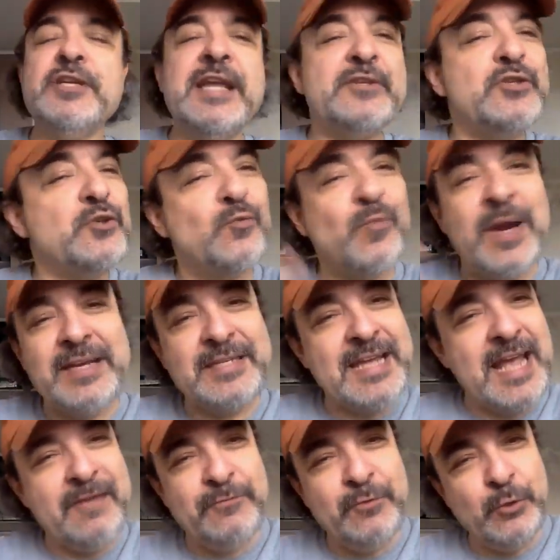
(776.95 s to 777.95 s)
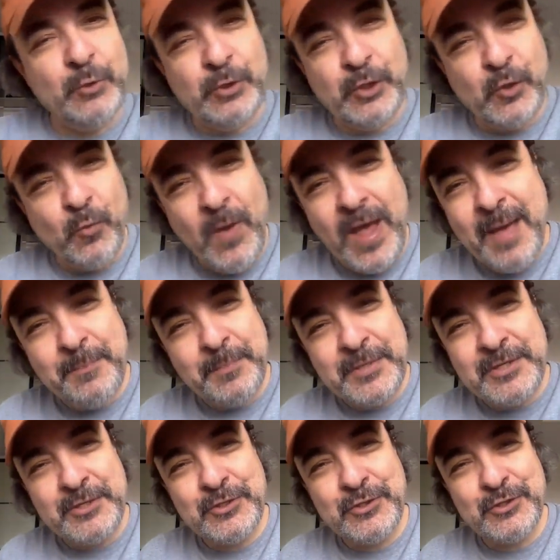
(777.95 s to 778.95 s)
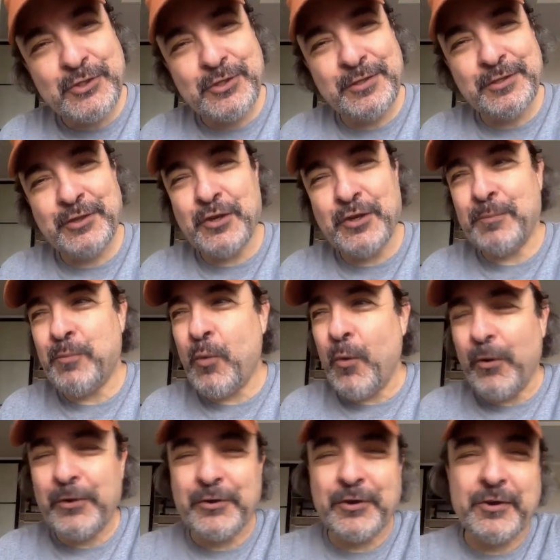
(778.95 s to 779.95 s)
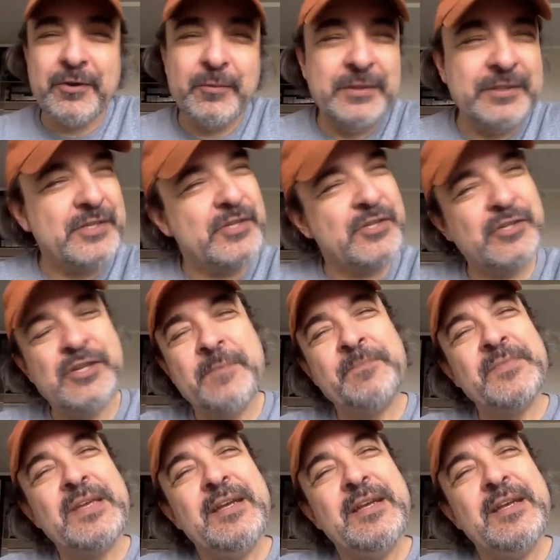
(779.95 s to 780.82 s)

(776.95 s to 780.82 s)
has the right to have nuclear weapons in their border, which is